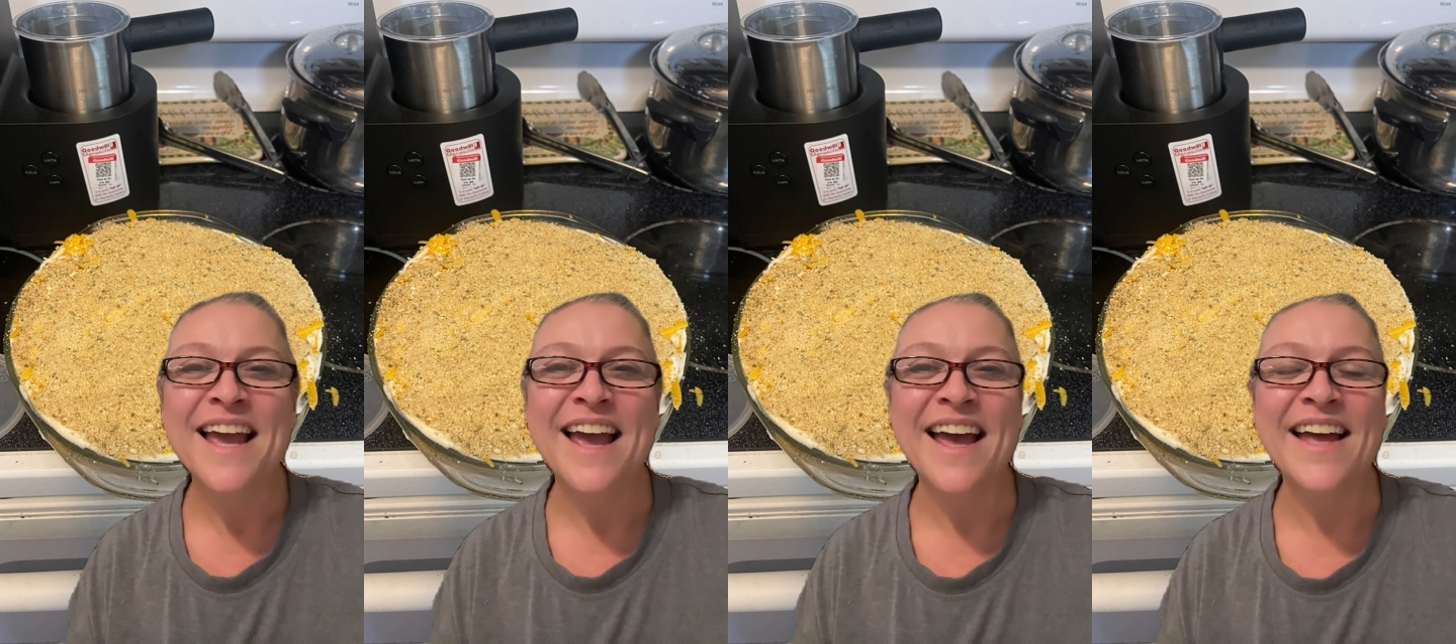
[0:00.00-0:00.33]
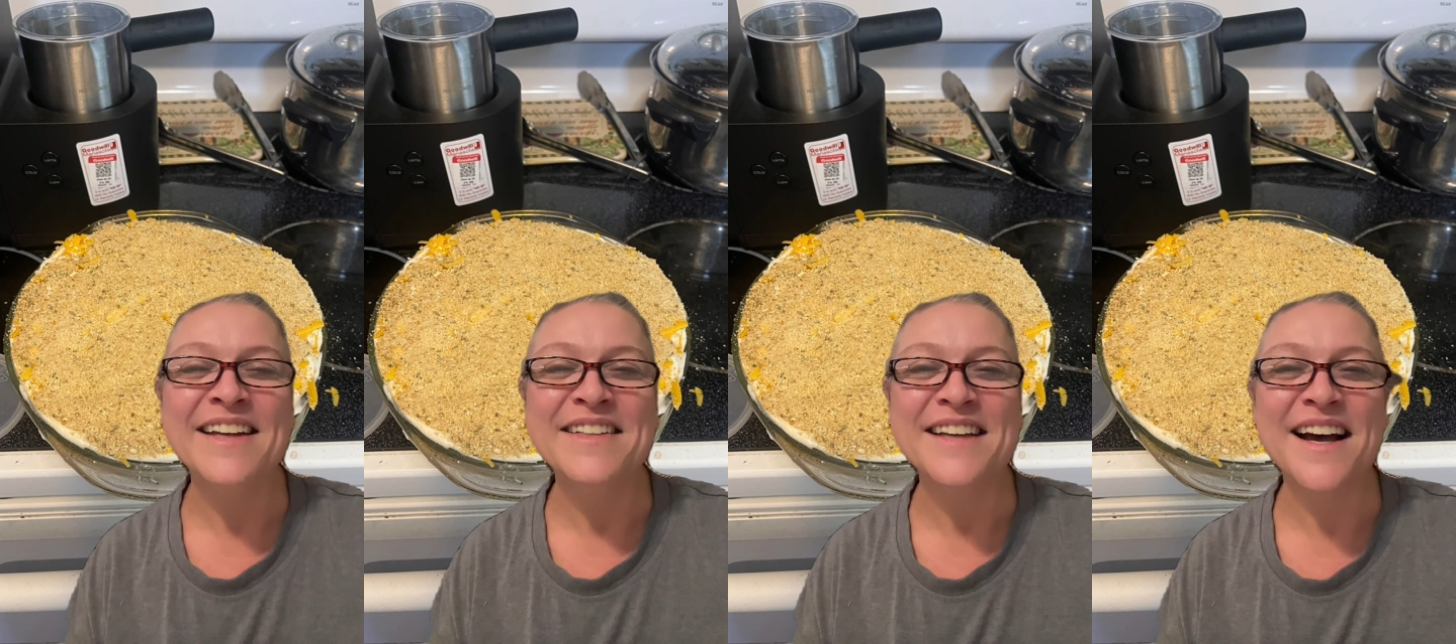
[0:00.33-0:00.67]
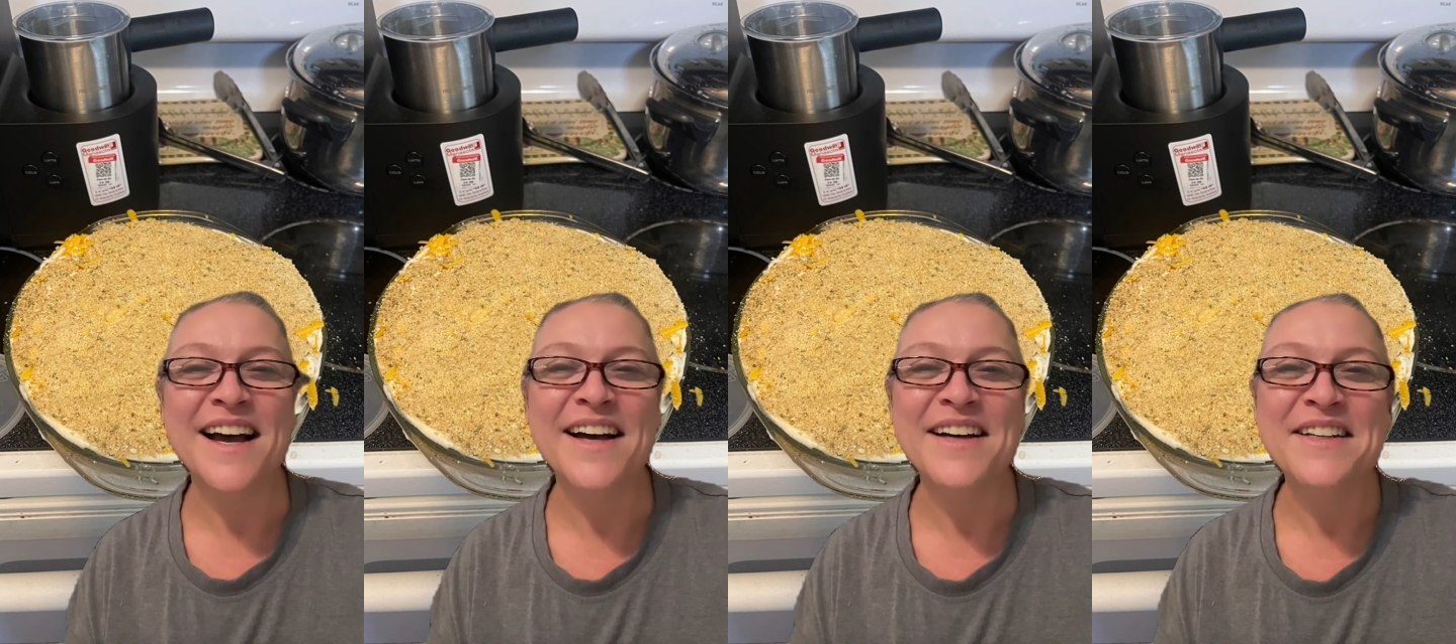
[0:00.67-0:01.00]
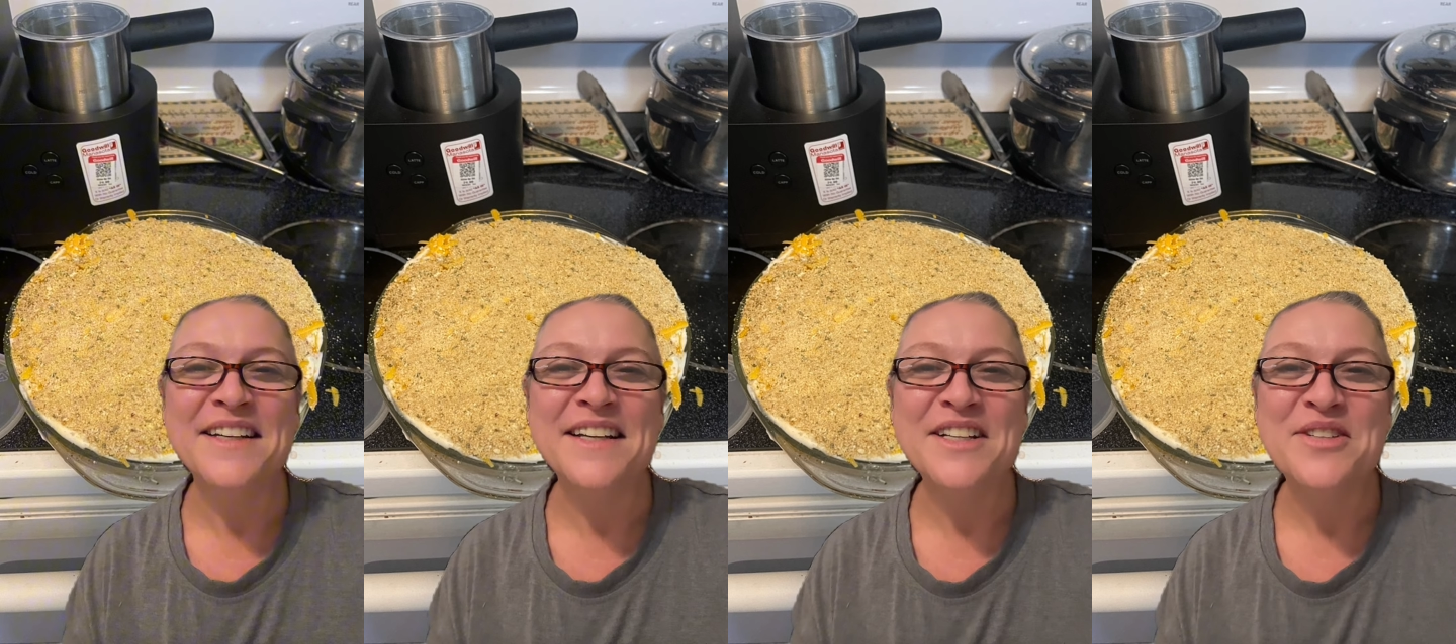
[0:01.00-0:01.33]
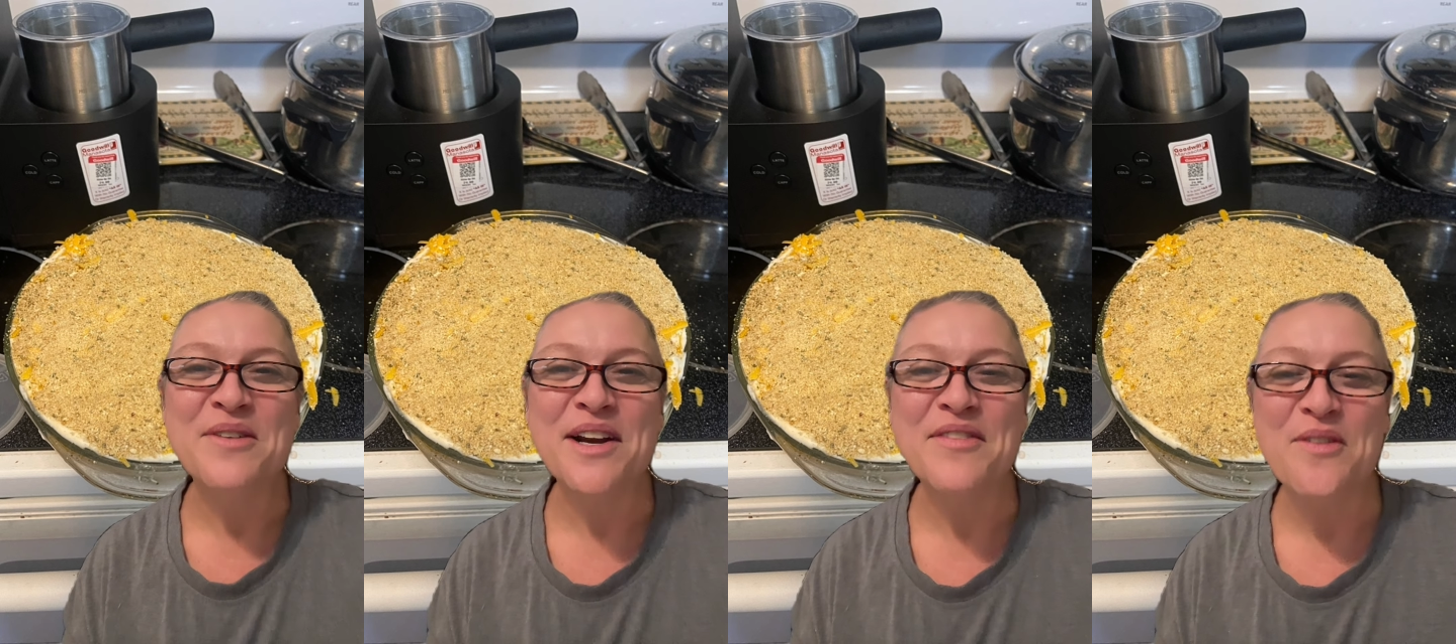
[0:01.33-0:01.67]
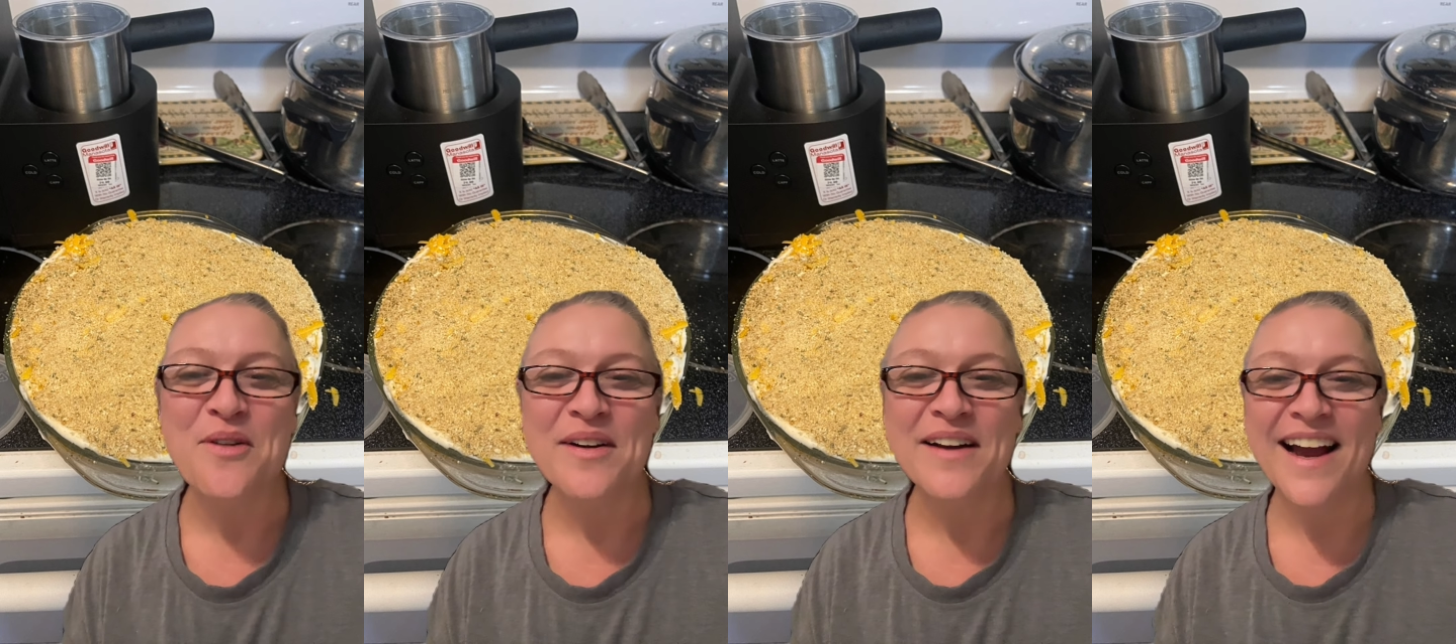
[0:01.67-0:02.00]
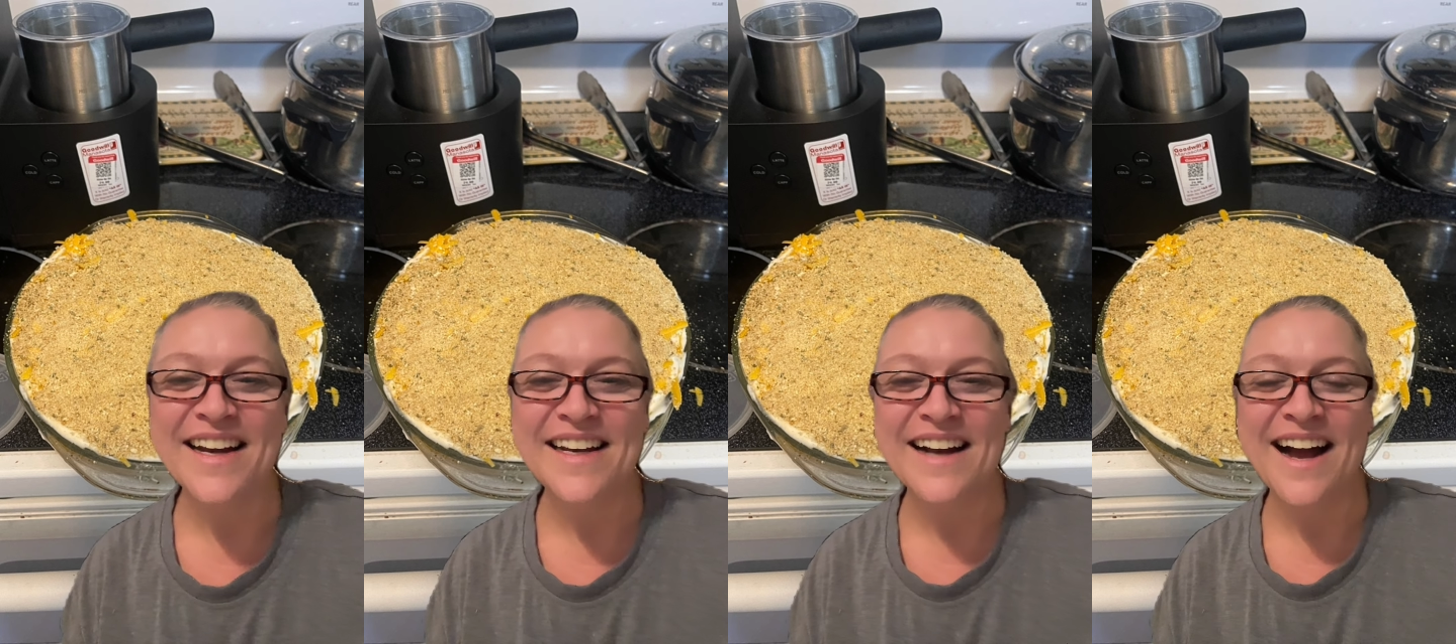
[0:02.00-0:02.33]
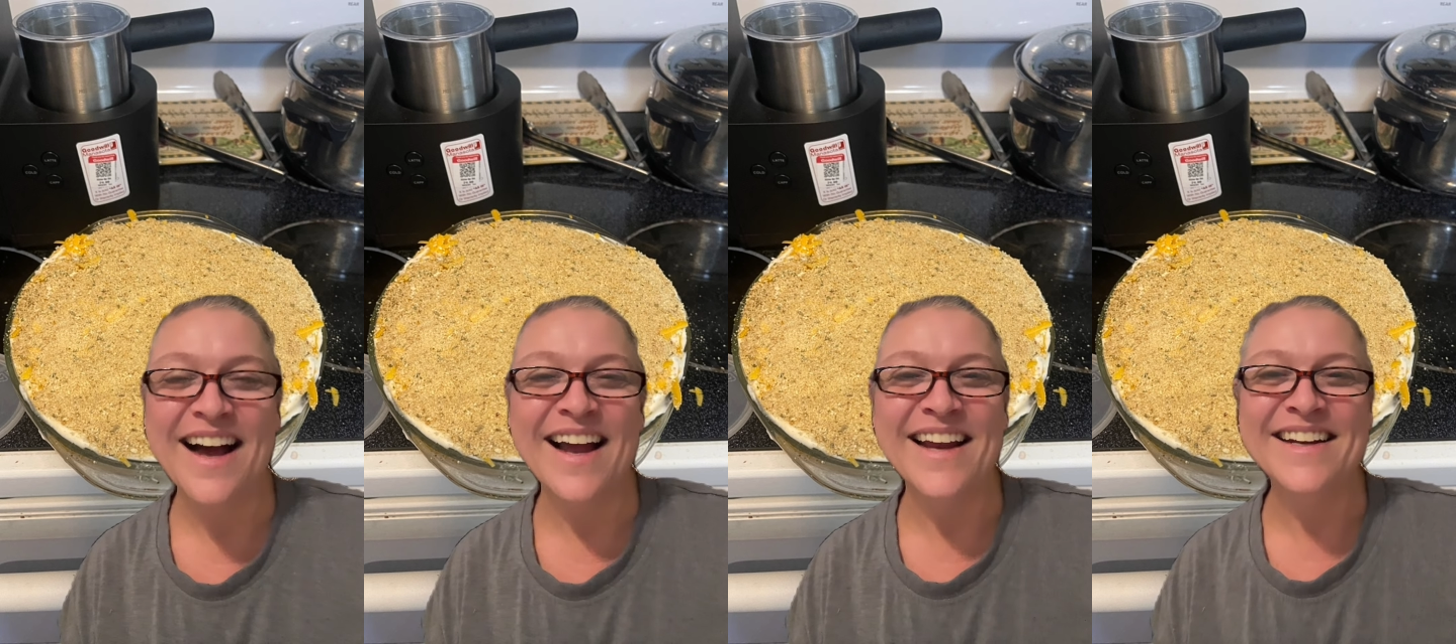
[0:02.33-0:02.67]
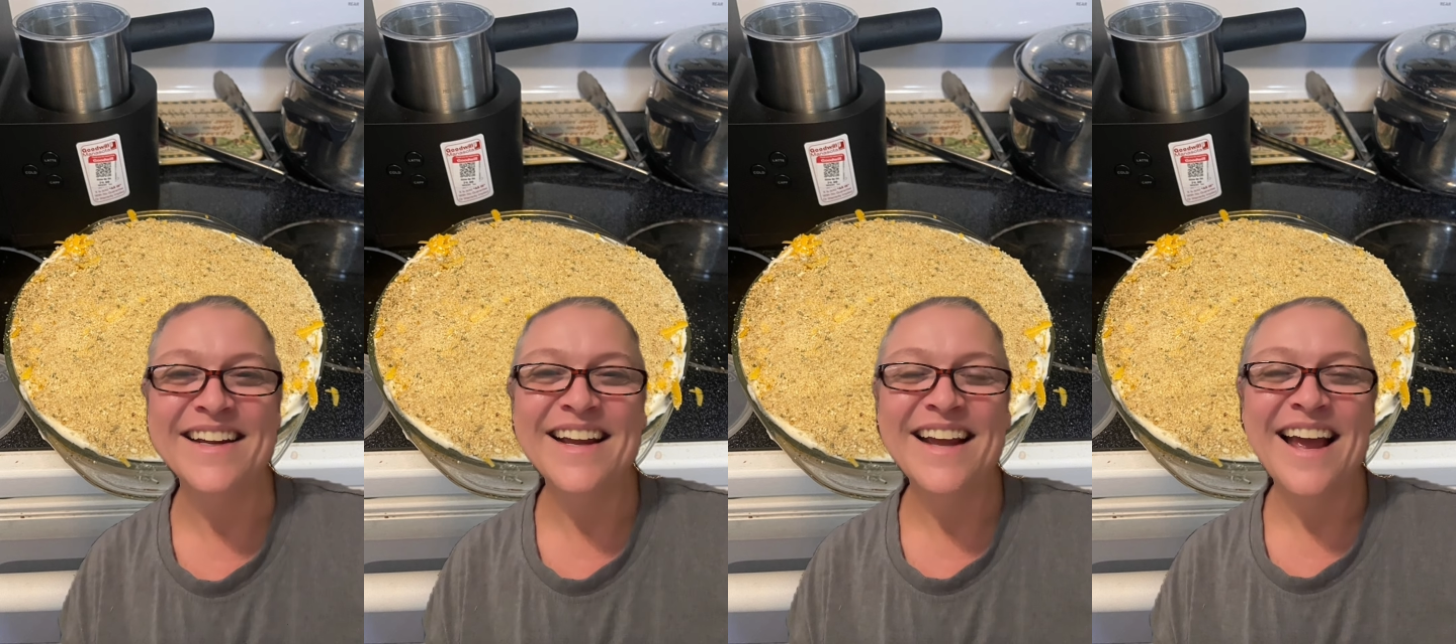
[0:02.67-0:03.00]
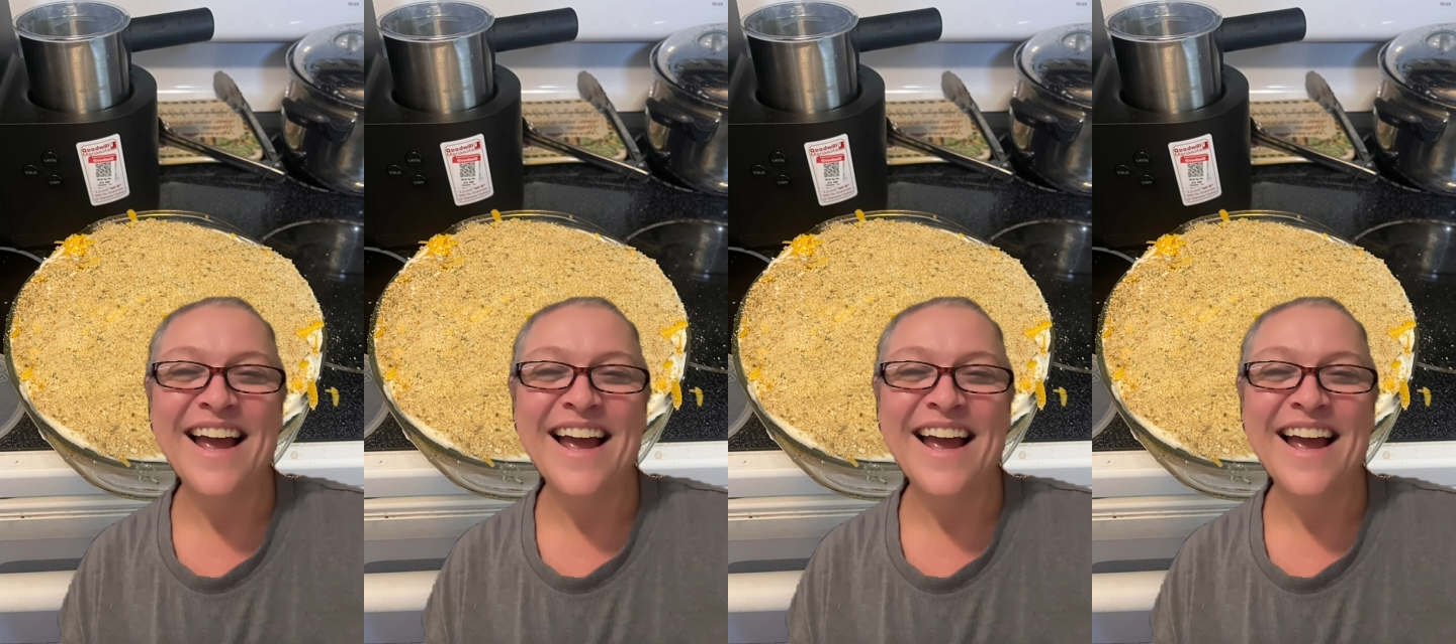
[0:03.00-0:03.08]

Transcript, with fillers: And uh, $24.99.